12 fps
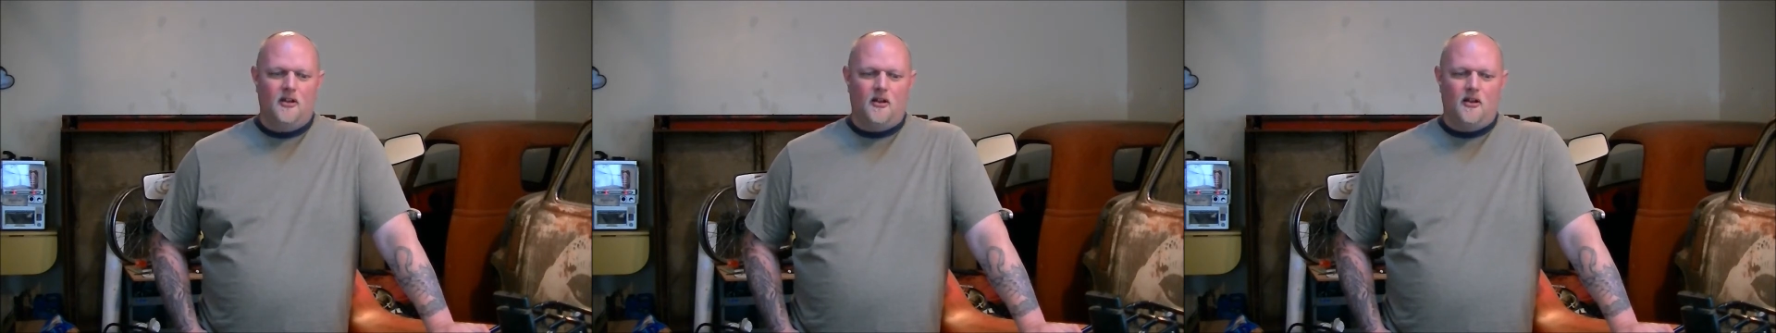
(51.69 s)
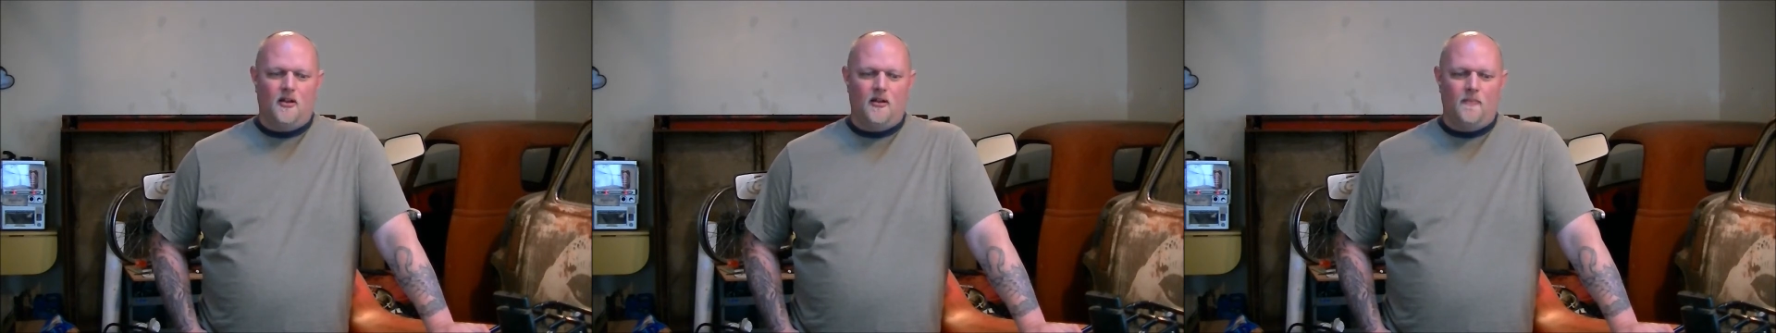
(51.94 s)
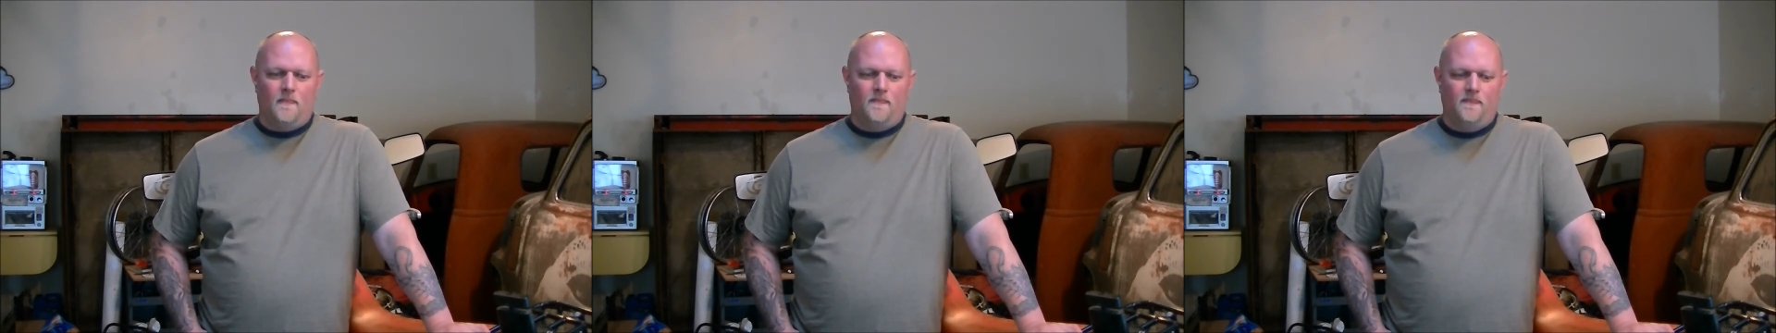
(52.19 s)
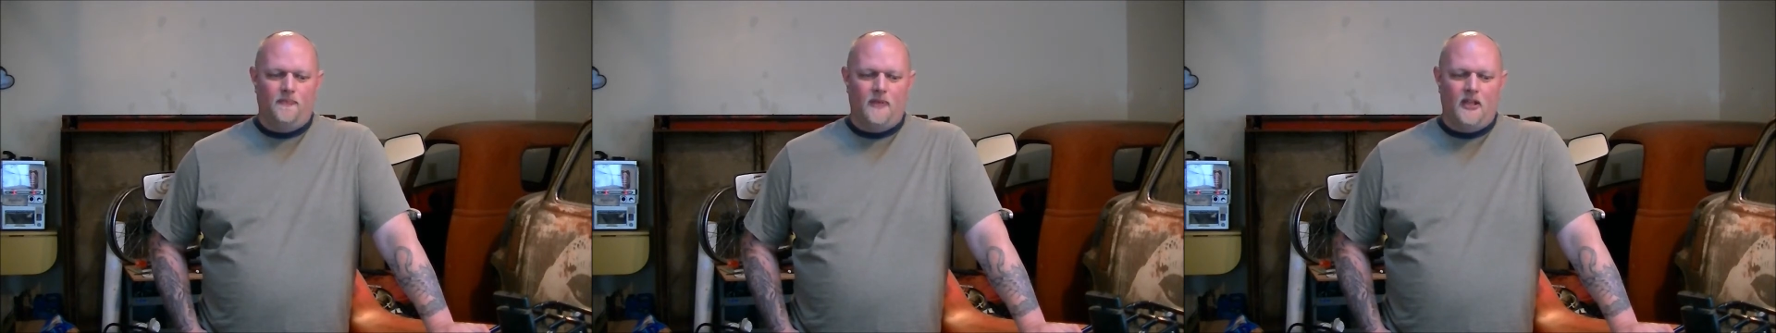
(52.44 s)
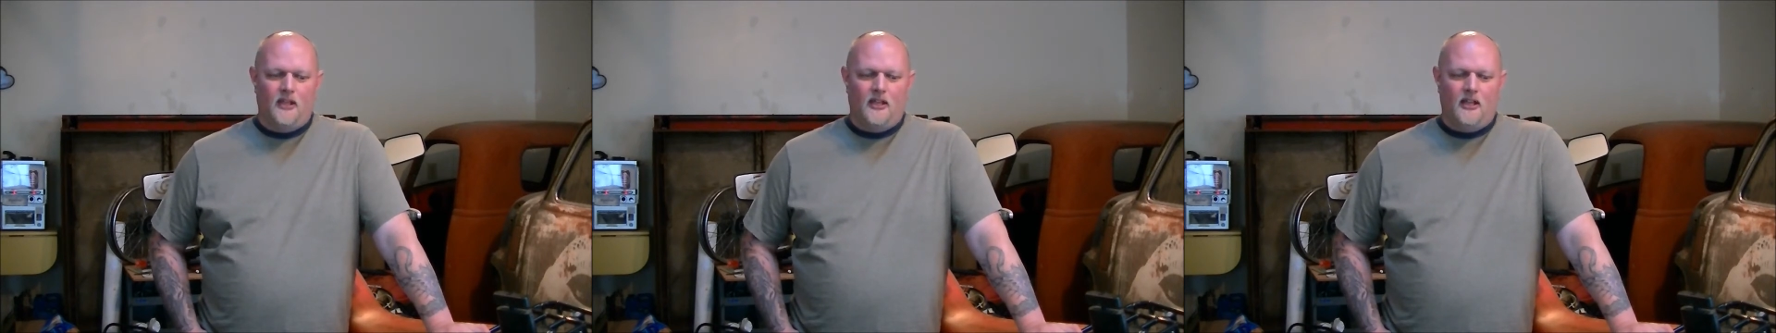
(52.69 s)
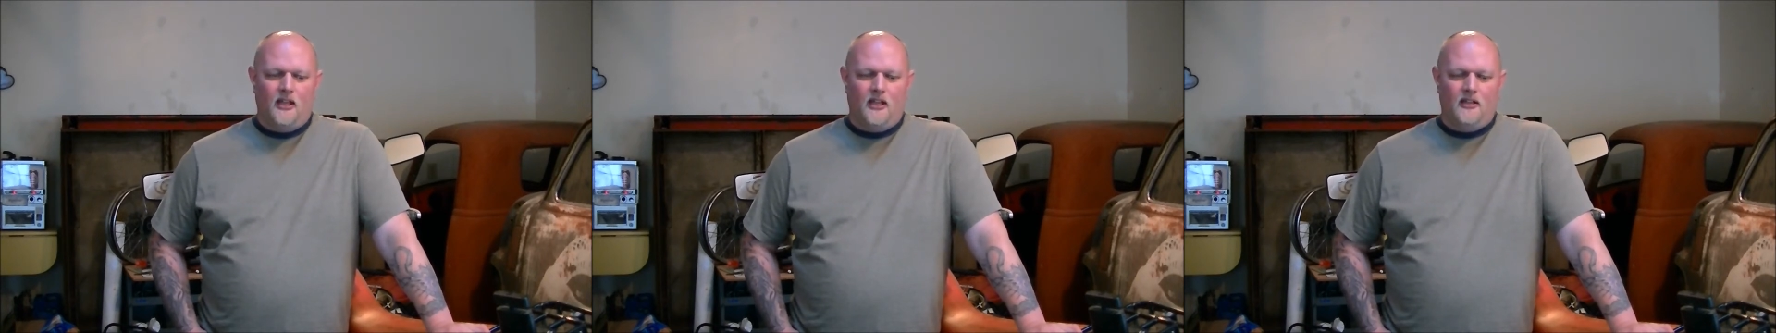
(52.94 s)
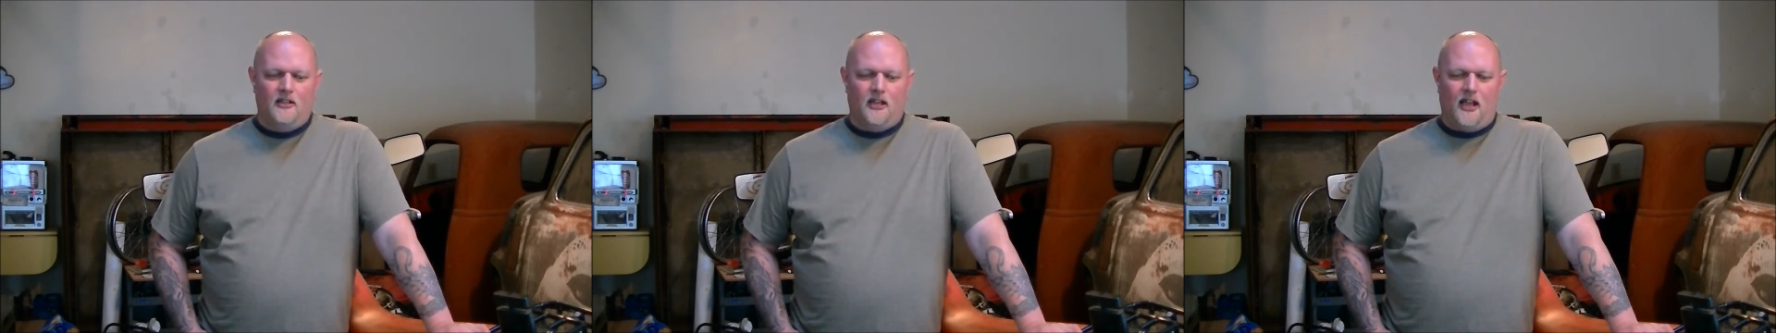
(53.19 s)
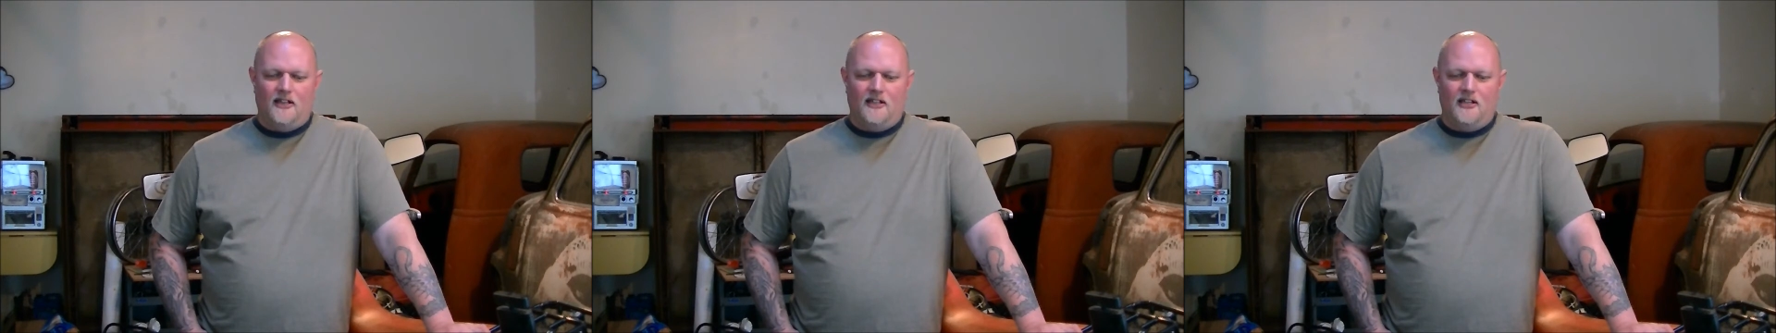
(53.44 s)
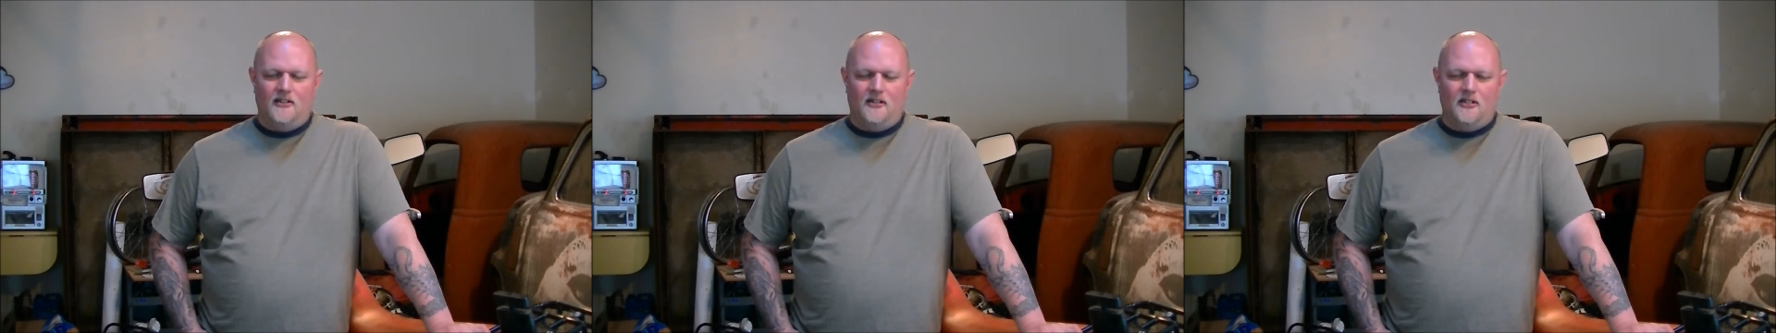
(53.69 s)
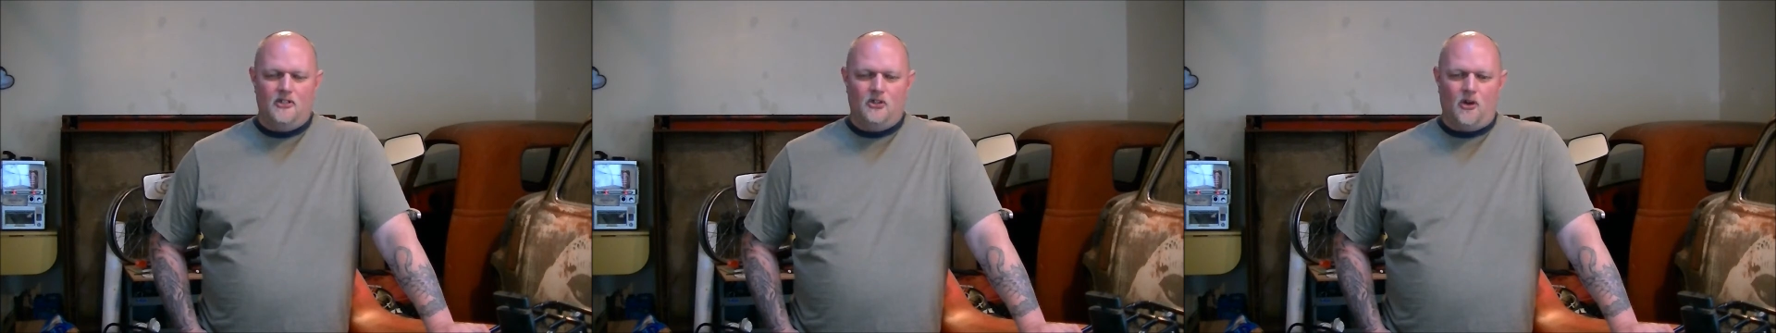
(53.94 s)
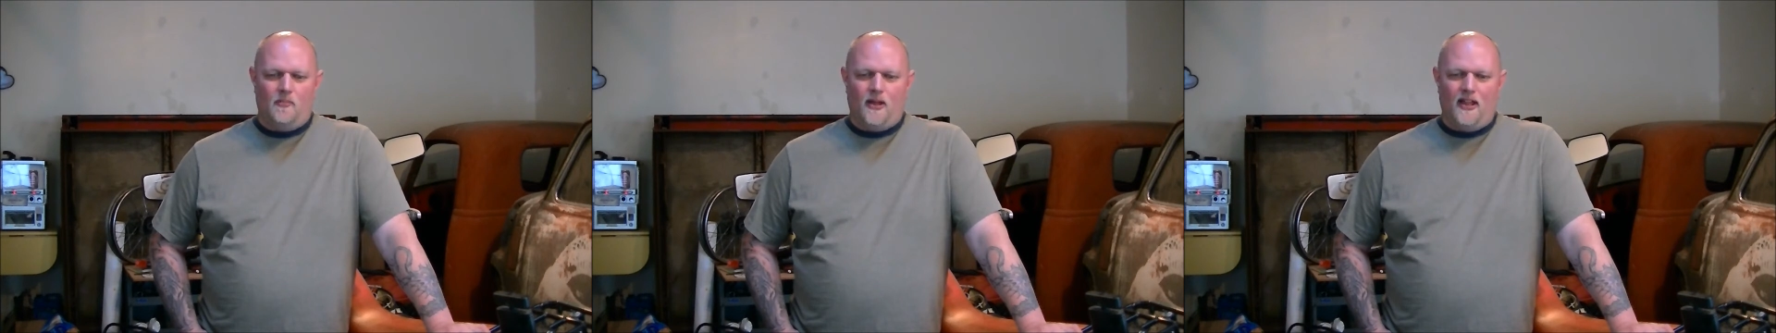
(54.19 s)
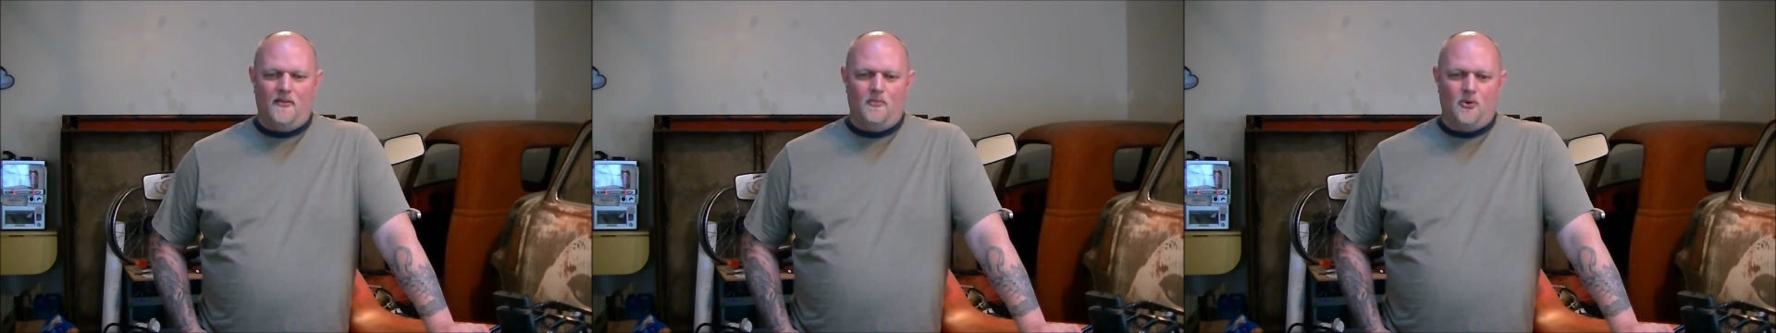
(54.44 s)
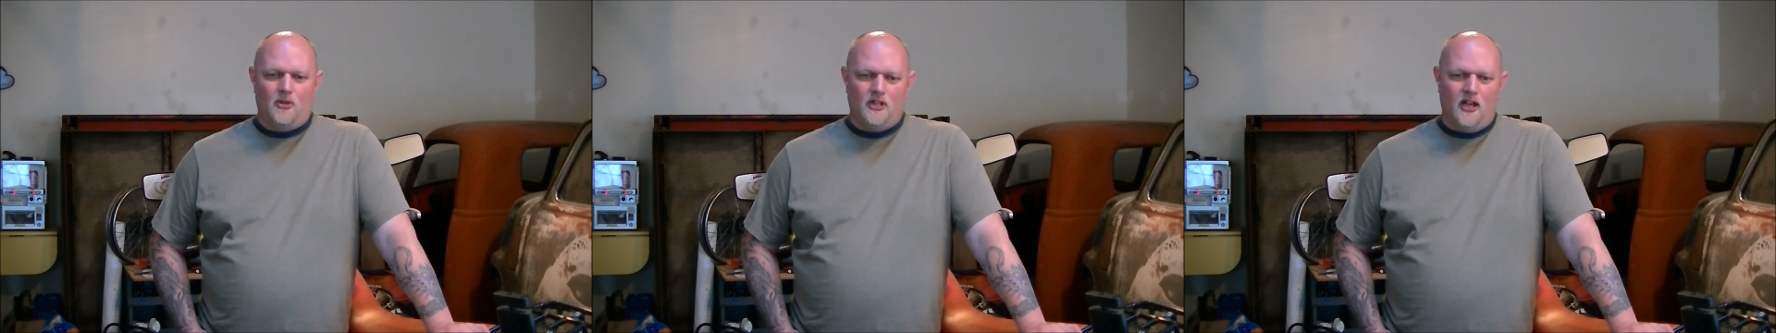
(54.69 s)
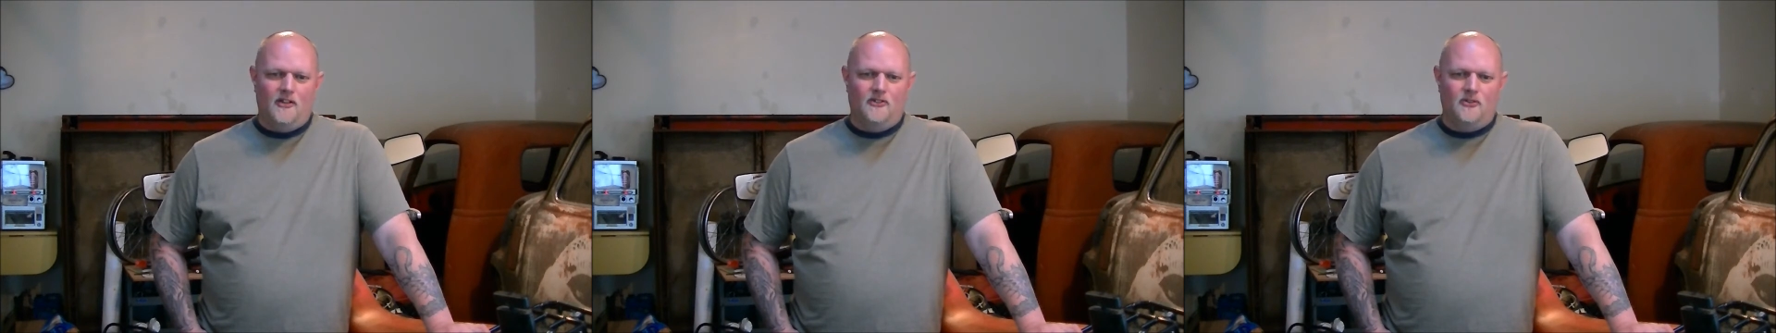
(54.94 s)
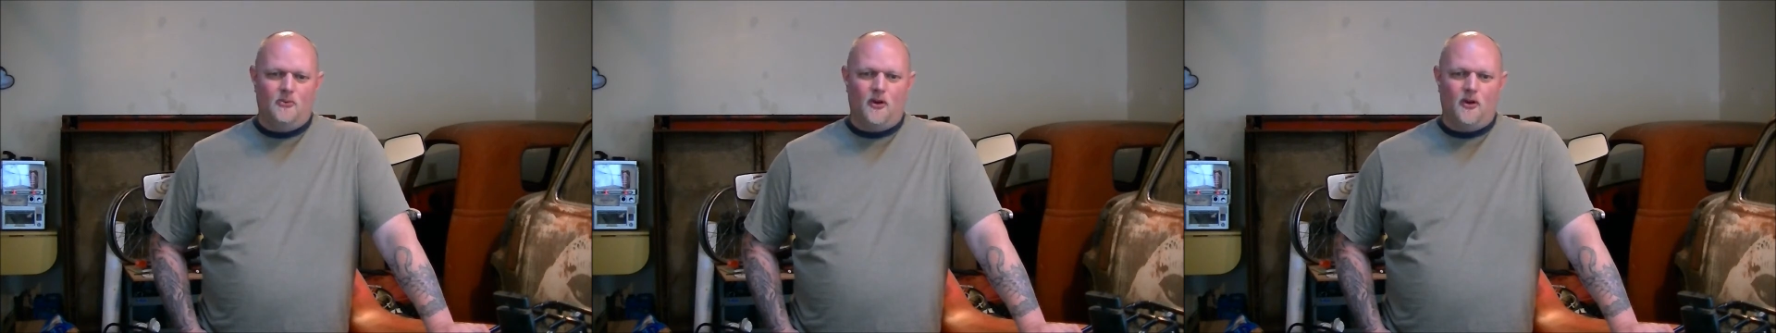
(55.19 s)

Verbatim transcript: and I didn't start buying more guns.